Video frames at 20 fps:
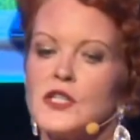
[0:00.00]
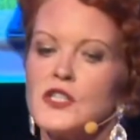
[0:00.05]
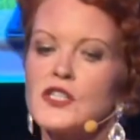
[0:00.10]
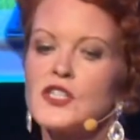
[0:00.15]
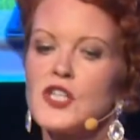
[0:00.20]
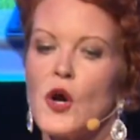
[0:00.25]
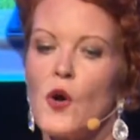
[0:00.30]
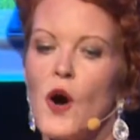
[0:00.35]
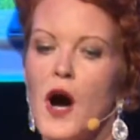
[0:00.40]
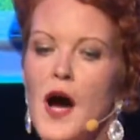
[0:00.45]

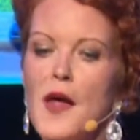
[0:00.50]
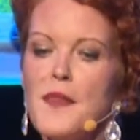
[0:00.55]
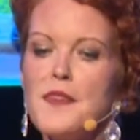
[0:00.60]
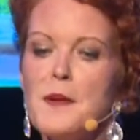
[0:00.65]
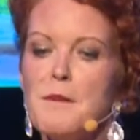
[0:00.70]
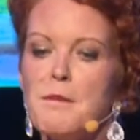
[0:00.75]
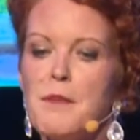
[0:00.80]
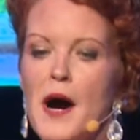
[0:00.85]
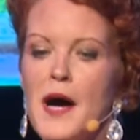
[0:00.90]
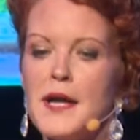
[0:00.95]
So on
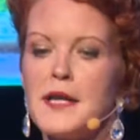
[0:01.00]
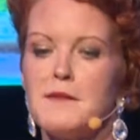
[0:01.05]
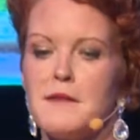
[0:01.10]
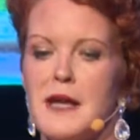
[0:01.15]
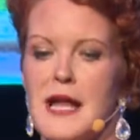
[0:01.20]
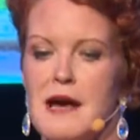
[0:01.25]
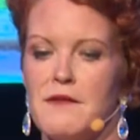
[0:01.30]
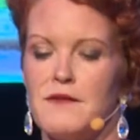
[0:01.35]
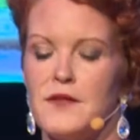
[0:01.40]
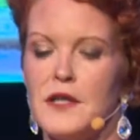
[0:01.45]
the bottom
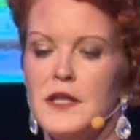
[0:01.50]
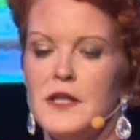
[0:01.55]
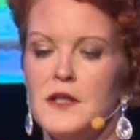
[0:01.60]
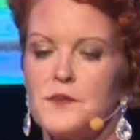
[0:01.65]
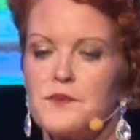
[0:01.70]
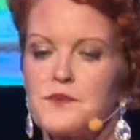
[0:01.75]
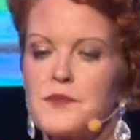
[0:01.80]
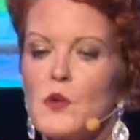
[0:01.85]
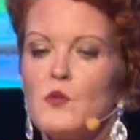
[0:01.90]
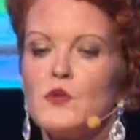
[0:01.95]
level
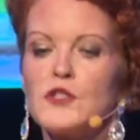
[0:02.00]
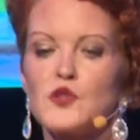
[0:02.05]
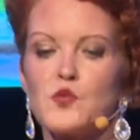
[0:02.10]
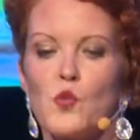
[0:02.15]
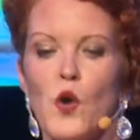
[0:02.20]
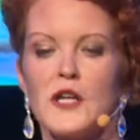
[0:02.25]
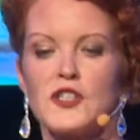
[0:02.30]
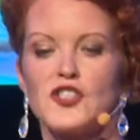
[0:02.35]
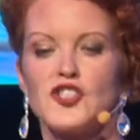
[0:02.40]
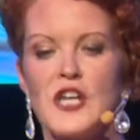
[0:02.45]
was
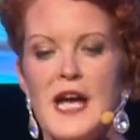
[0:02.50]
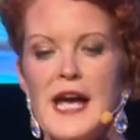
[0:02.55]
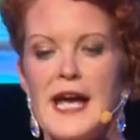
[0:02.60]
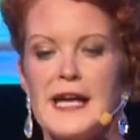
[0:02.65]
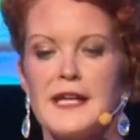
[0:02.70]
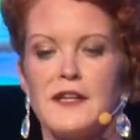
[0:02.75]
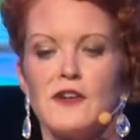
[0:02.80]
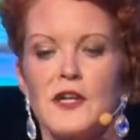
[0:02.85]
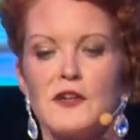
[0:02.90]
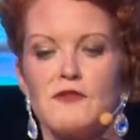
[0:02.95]
what
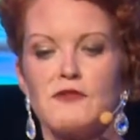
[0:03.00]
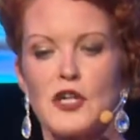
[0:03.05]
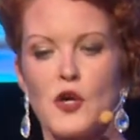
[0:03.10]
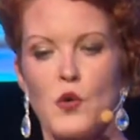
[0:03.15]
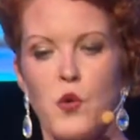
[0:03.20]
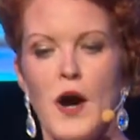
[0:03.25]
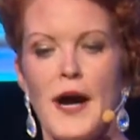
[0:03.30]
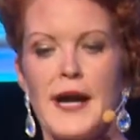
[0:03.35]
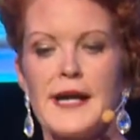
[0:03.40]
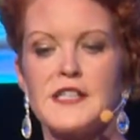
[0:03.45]
Jane
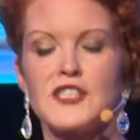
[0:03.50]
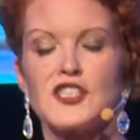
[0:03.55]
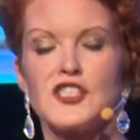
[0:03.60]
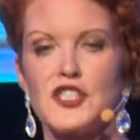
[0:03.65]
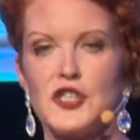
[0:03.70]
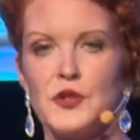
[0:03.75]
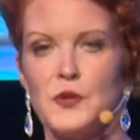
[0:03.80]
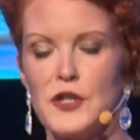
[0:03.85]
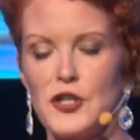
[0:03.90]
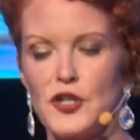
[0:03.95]
required
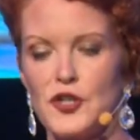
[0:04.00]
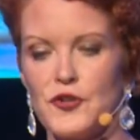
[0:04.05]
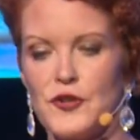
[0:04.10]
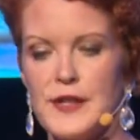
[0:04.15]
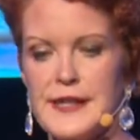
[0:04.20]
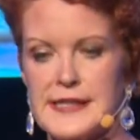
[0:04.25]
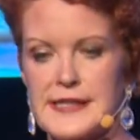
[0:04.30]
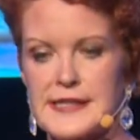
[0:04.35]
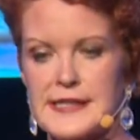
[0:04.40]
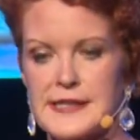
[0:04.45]
to
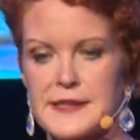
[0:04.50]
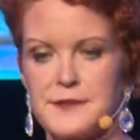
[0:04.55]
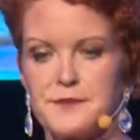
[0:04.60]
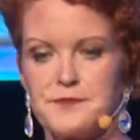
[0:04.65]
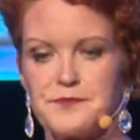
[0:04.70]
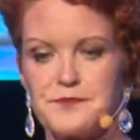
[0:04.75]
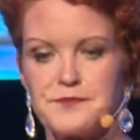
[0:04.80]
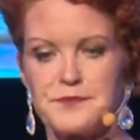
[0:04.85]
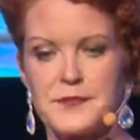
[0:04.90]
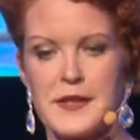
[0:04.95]
increase.
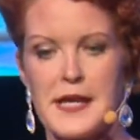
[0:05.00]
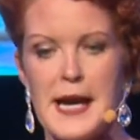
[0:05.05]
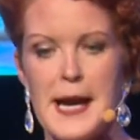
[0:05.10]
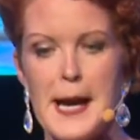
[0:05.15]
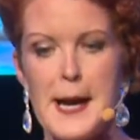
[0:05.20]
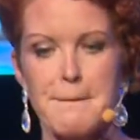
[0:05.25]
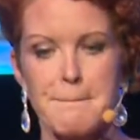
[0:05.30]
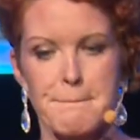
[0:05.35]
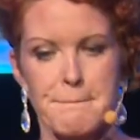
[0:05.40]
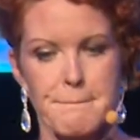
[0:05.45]

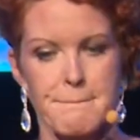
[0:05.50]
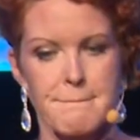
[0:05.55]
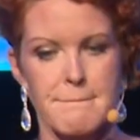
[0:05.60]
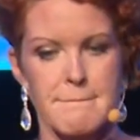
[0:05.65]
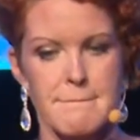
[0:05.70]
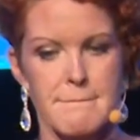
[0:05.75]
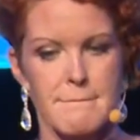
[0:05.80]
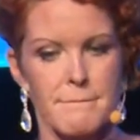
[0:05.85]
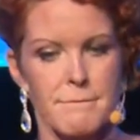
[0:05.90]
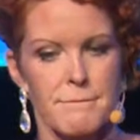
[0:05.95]
Yeah?
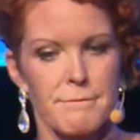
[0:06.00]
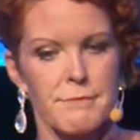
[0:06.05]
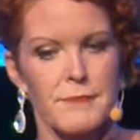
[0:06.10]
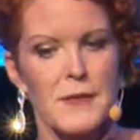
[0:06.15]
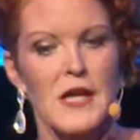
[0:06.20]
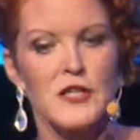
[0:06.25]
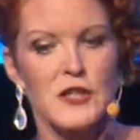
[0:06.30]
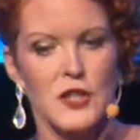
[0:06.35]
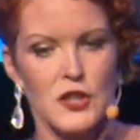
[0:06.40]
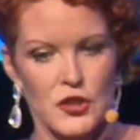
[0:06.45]

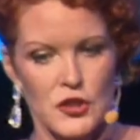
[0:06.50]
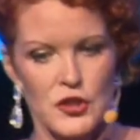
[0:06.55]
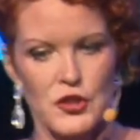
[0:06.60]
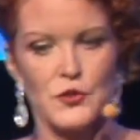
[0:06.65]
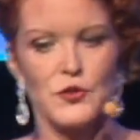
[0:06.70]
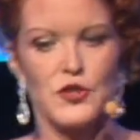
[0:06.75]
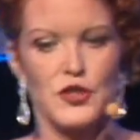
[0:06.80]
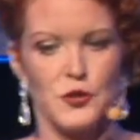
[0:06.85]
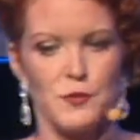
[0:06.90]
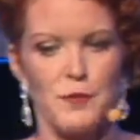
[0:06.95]

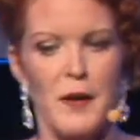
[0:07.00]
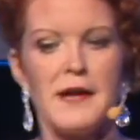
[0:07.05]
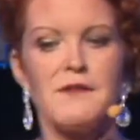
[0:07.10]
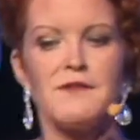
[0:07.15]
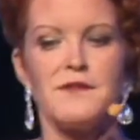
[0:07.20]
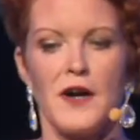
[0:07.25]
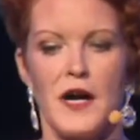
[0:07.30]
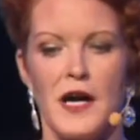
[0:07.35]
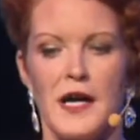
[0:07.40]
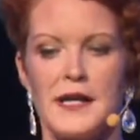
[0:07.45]
2,
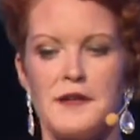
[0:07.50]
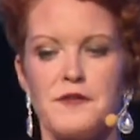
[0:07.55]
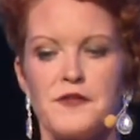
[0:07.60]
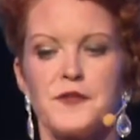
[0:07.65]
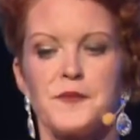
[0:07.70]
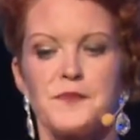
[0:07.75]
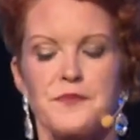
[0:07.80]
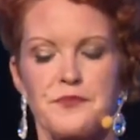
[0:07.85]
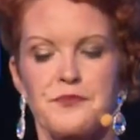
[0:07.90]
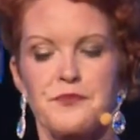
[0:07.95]
2.5,
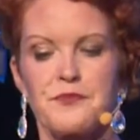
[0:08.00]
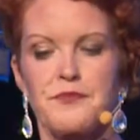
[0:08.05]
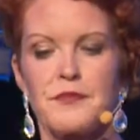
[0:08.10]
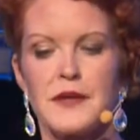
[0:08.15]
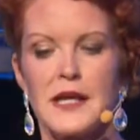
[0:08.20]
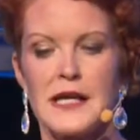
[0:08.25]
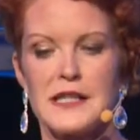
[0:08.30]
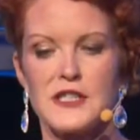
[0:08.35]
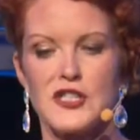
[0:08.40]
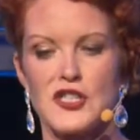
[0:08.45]

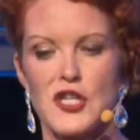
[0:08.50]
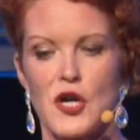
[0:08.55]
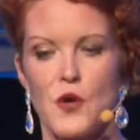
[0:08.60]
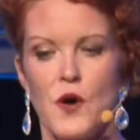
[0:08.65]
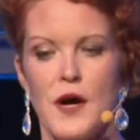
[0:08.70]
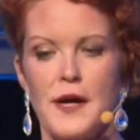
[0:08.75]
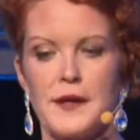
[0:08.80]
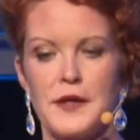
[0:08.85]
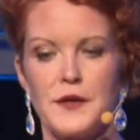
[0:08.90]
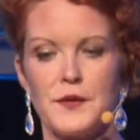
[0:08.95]
and
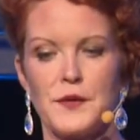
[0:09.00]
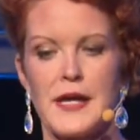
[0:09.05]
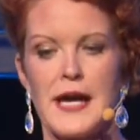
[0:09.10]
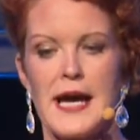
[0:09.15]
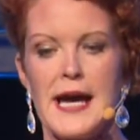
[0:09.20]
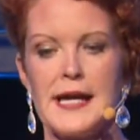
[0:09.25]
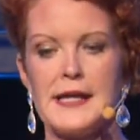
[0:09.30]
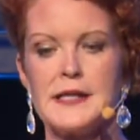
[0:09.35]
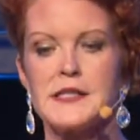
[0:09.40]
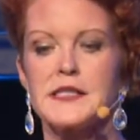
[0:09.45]
so on,
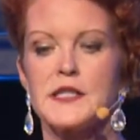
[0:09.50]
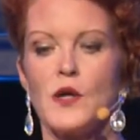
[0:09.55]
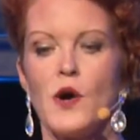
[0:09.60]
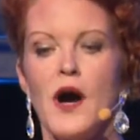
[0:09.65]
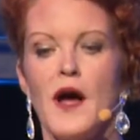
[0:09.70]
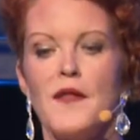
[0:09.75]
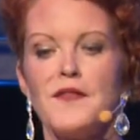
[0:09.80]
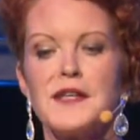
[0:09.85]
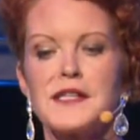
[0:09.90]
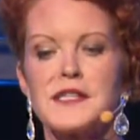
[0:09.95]
okay? So
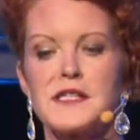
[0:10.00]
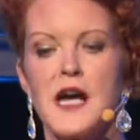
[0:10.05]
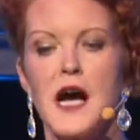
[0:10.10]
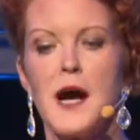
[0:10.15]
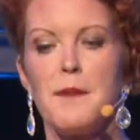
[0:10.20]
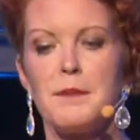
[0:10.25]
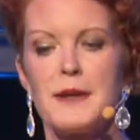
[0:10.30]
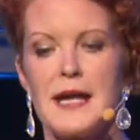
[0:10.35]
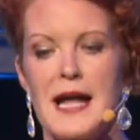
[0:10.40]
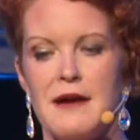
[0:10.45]
on the
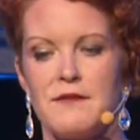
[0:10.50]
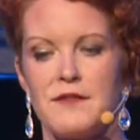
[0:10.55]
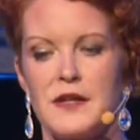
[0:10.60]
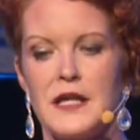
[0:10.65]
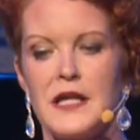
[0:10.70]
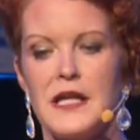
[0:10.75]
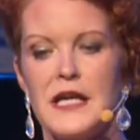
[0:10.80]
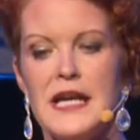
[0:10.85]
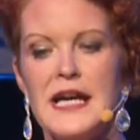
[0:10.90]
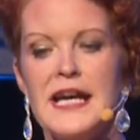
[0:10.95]
top
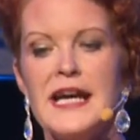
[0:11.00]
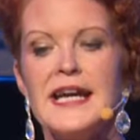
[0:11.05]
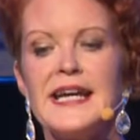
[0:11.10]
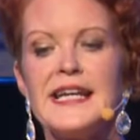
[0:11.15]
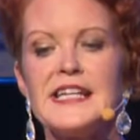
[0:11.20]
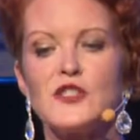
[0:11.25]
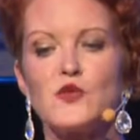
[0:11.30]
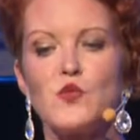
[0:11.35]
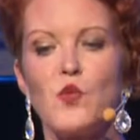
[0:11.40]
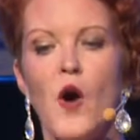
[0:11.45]
level
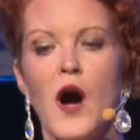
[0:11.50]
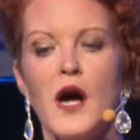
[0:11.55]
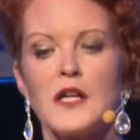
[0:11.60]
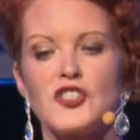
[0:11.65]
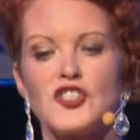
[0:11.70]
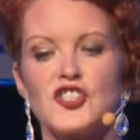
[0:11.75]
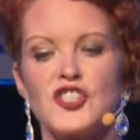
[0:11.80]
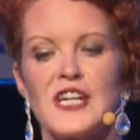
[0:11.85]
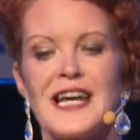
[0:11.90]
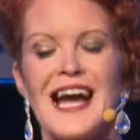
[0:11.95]
is
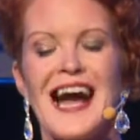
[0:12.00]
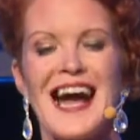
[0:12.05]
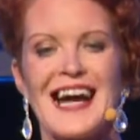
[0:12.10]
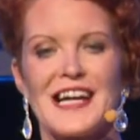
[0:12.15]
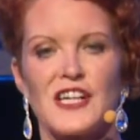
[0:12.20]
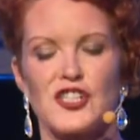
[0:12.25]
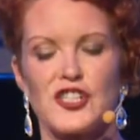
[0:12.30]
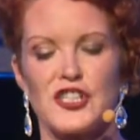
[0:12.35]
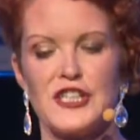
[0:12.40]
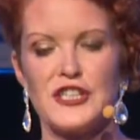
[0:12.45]
what she
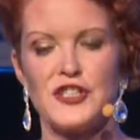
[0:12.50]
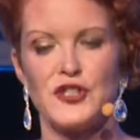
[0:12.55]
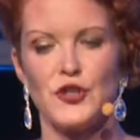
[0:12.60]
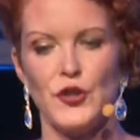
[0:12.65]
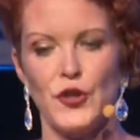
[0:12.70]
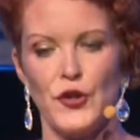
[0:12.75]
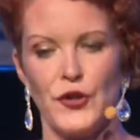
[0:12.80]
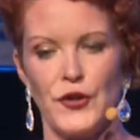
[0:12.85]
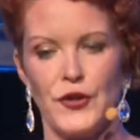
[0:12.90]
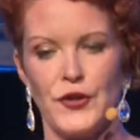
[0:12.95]
actually
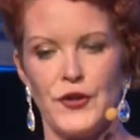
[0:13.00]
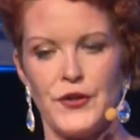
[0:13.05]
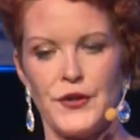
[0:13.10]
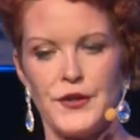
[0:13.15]
done.